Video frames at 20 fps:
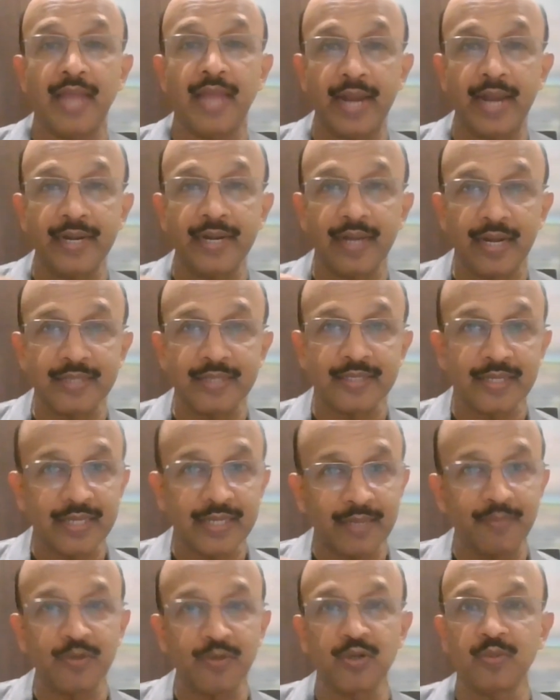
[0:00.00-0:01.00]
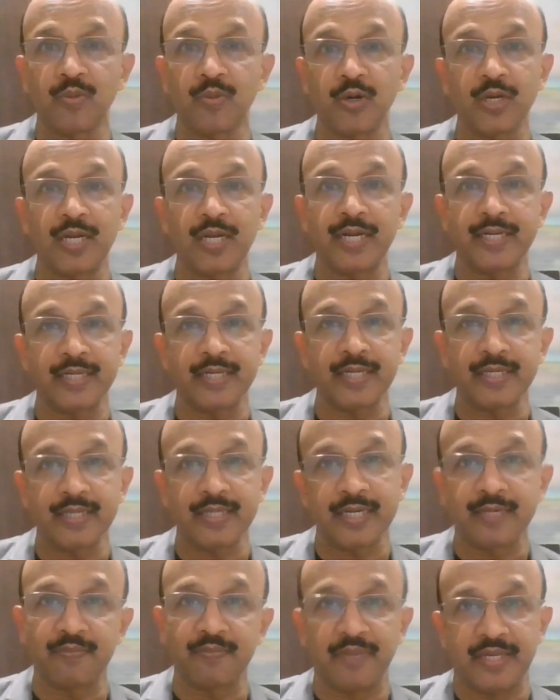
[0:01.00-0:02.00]
and other immunomodulatory
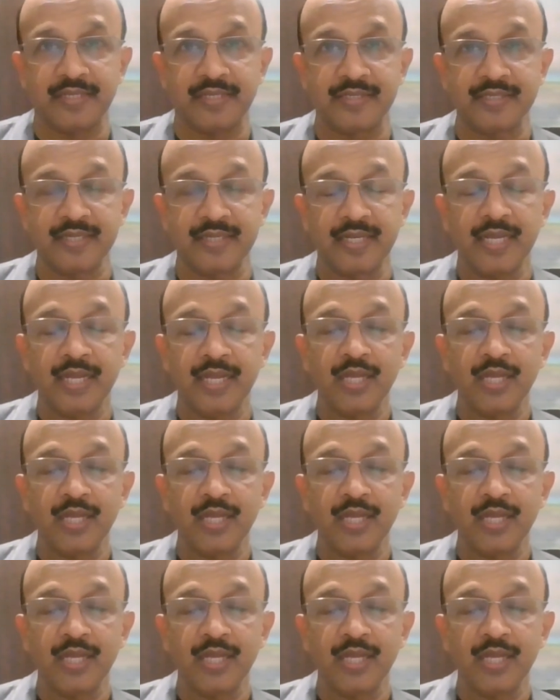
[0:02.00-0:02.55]
treatments.